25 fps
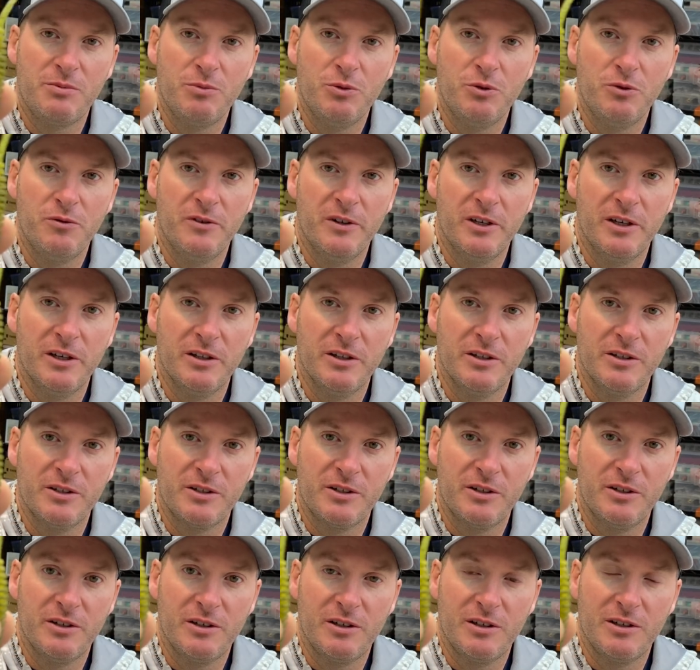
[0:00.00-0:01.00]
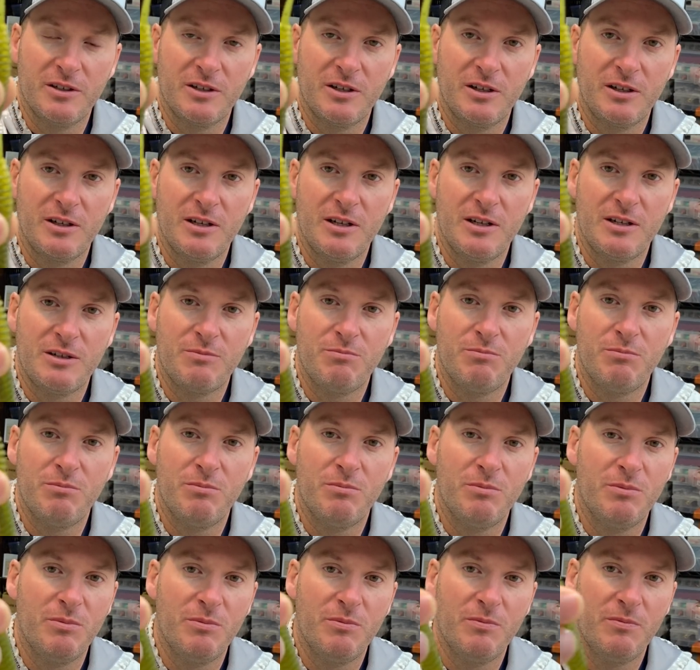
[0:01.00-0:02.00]
moving on this thing. It's like, is
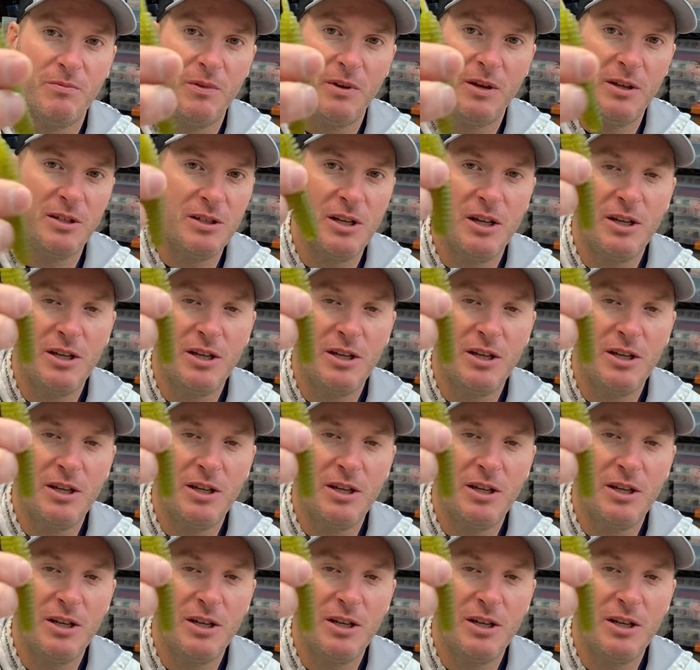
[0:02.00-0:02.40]
it's,